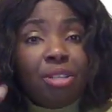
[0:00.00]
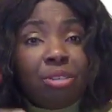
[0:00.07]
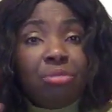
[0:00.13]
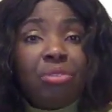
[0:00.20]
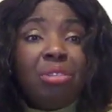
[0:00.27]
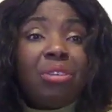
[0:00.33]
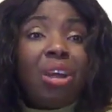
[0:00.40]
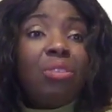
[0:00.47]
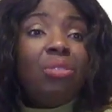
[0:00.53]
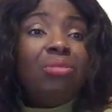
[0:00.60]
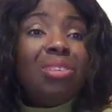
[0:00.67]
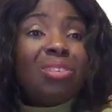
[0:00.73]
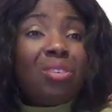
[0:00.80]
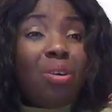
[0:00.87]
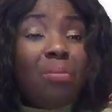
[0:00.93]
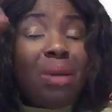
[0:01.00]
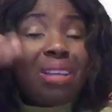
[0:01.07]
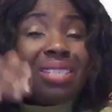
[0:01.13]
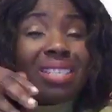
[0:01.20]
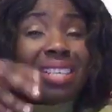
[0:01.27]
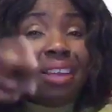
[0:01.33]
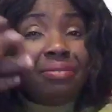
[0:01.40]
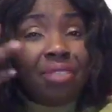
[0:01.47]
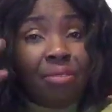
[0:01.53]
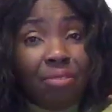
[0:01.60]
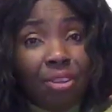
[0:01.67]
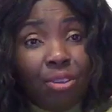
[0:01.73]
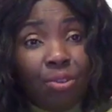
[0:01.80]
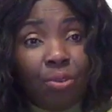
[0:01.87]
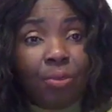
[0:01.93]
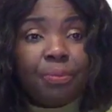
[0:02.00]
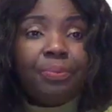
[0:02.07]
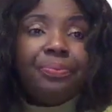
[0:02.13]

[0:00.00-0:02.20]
children, you can always come back, save the video.